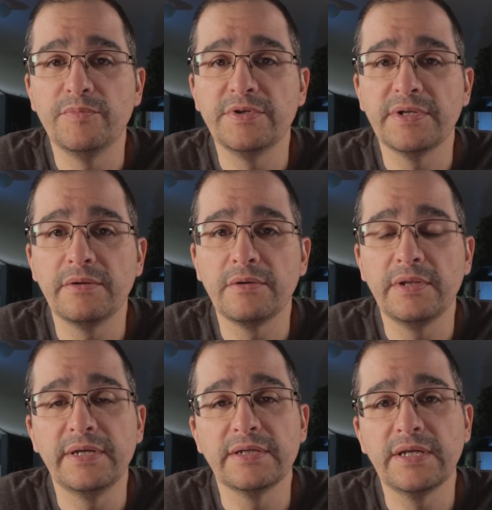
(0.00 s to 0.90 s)

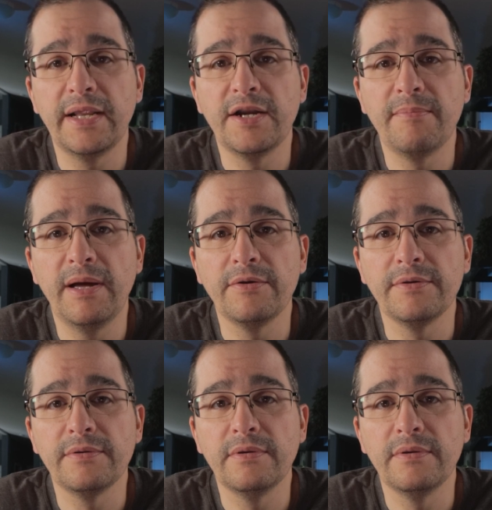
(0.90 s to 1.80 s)
particularly excited
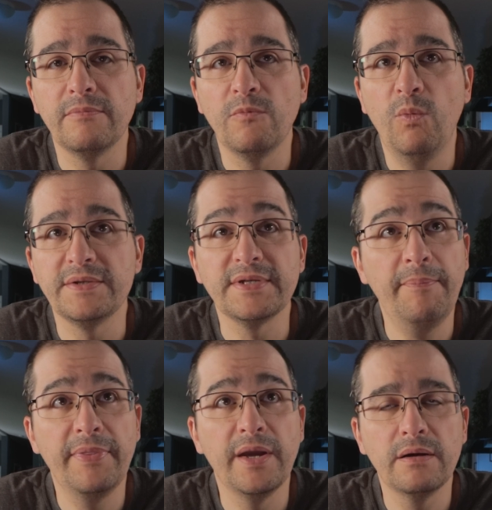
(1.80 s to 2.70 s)
about what's
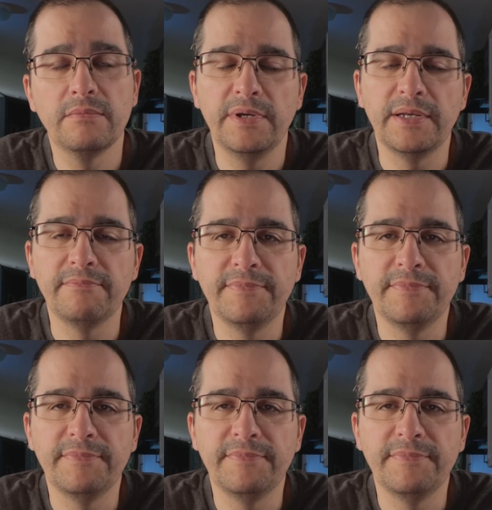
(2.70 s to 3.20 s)
up there, but